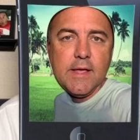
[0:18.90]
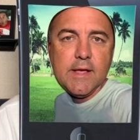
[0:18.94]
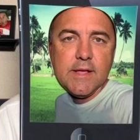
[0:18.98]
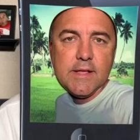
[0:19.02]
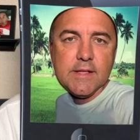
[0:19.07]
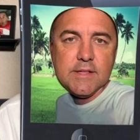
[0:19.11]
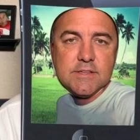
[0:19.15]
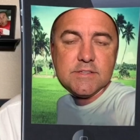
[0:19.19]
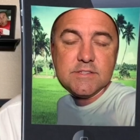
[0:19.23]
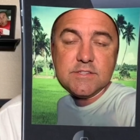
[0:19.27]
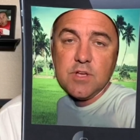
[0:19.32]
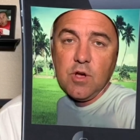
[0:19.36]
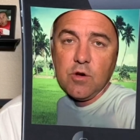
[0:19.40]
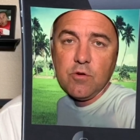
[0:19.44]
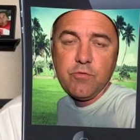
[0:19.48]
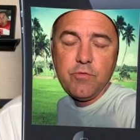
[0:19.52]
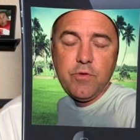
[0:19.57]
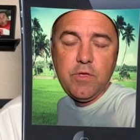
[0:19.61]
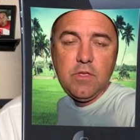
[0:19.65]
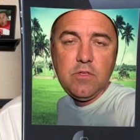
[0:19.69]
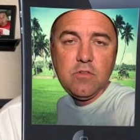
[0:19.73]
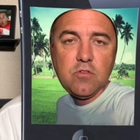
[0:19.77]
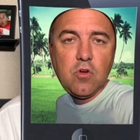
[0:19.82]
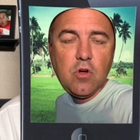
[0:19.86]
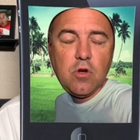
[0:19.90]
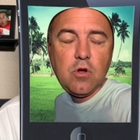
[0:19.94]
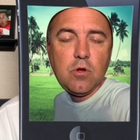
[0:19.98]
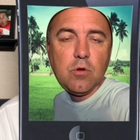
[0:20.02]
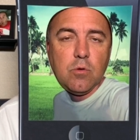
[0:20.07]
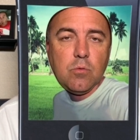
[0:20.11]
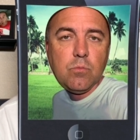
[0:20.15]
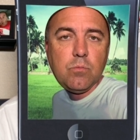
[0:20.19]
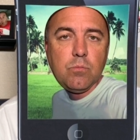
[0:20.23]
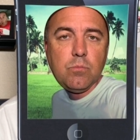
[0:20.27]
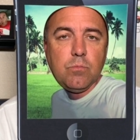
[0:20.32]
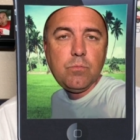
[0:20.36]
selfies are,
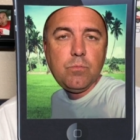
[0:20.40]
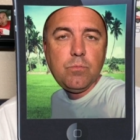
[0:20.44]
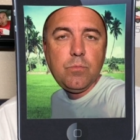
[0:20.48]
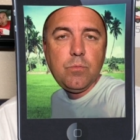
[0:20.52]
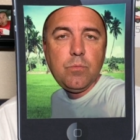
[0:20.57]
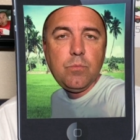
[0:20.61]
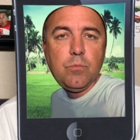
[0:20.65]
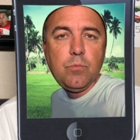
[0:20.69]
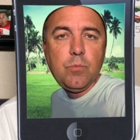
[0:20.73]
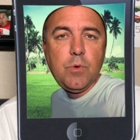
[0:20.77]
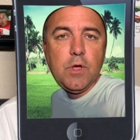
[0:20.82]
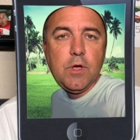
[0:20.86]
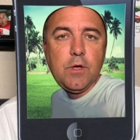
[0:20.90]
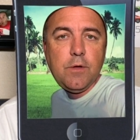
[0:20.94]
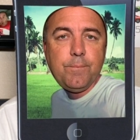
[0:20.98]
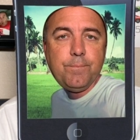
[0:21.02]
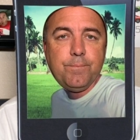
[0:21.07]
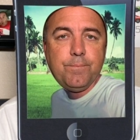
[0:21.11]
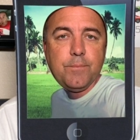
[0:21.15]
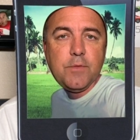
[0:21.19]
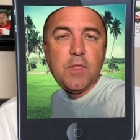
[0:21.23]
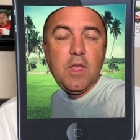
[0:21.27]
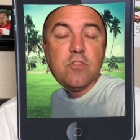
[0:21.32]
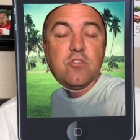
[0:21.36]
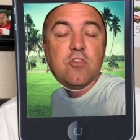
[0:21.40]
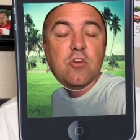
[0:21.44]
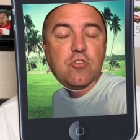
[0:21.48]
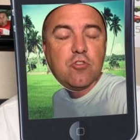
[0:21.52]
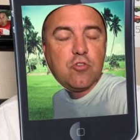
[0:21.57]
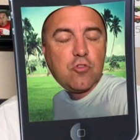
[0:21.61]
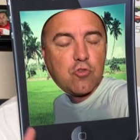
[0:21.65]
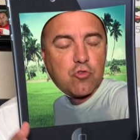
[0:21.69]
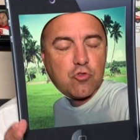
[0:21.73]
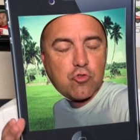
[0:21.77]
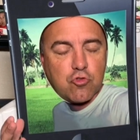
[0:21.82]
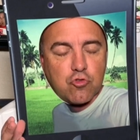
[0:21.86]
well, it's an
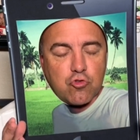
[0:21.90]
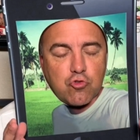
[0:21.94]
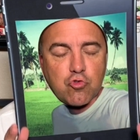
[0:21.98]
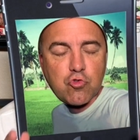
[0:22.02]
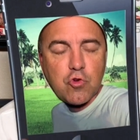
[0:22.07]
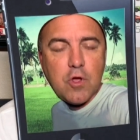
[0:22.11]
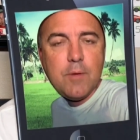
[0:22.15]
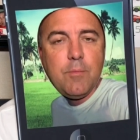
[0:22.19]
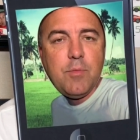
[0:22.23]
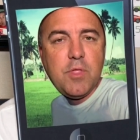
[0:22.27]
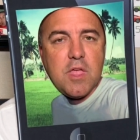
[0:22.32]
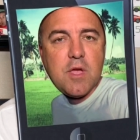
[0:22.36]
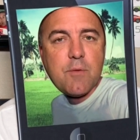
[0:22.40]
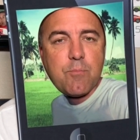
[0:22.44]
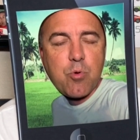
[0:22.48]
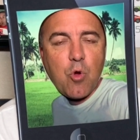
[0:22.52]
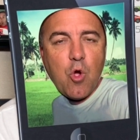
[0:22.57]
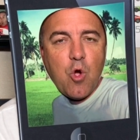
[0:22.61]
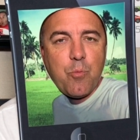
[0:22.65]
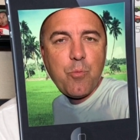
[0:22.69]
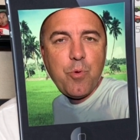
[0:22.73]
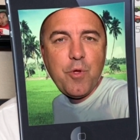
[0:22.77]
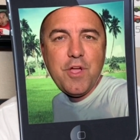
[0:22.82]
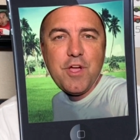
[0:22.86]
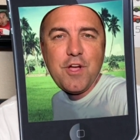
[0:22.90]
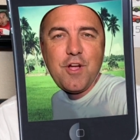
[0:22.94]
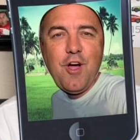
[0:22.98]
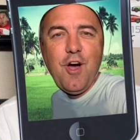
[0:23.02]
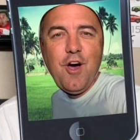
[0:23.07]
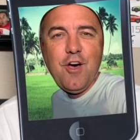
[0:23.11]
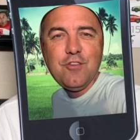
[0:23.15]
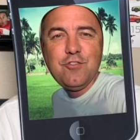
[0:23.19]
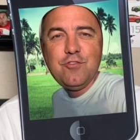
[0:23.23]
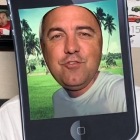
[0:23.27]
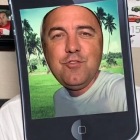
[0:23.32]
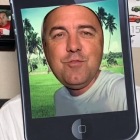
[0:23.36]
extremely appropriate
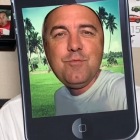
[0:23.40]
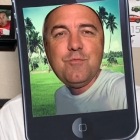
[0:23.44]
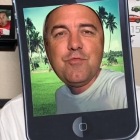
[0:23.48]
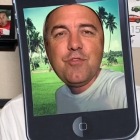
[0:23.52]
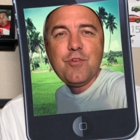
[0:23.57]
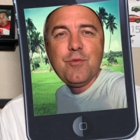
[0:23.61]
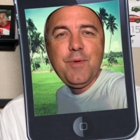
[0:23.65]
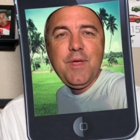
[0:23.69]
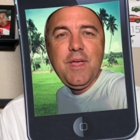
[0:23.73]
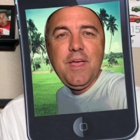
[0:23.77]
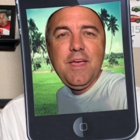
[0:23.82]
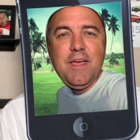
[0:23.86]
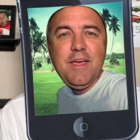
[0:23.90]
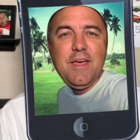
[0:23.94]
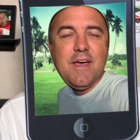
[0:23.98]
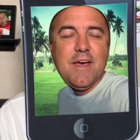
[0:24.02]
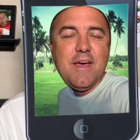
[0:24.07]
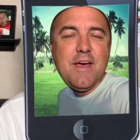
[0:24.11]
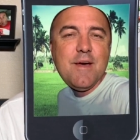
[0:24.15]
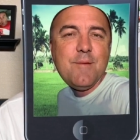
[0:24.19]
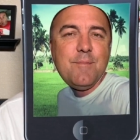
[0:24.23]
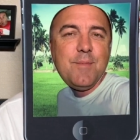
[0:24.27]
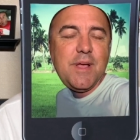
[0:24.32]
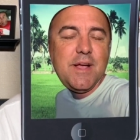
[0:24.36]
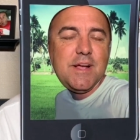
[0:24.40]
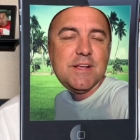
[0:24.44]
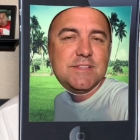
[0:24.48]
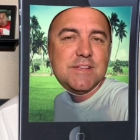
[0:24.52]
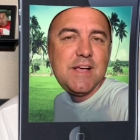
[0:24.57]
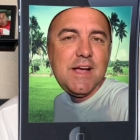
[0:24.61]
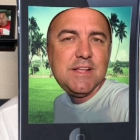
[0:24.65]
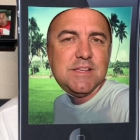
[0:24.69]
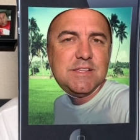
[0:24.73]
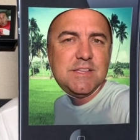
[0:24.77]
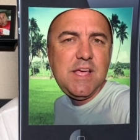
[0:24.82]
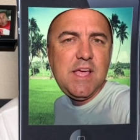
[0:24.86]
costume for me because
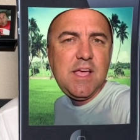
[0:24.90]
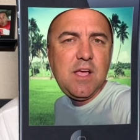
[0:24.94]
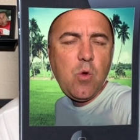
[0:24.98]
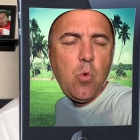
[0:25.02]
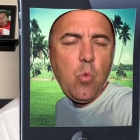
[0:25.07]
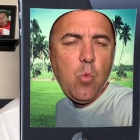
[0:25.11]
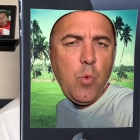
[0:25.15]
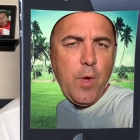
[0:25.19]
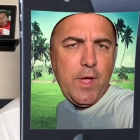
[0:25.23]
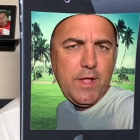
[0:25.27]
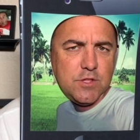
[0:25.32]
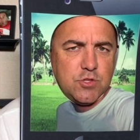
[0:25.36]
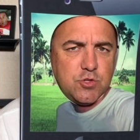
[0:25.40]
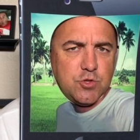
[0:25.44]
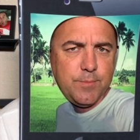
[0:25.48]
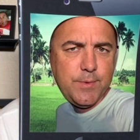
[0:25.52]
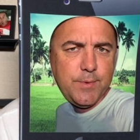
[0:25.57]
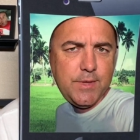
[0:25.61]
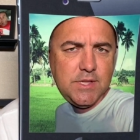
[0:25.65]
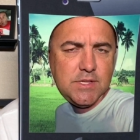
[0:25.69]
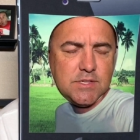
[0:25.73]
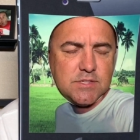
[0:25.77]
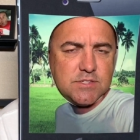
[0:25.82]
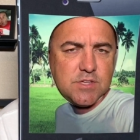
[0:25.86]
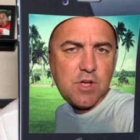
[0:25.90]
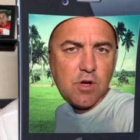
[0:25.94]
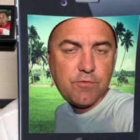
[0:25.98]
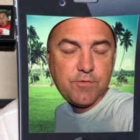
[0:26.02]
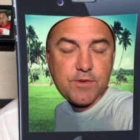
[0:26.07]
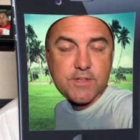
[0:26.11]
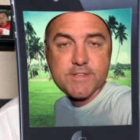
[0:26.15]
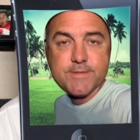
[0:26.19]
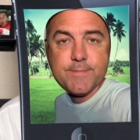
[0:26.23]
I take way too many selfies.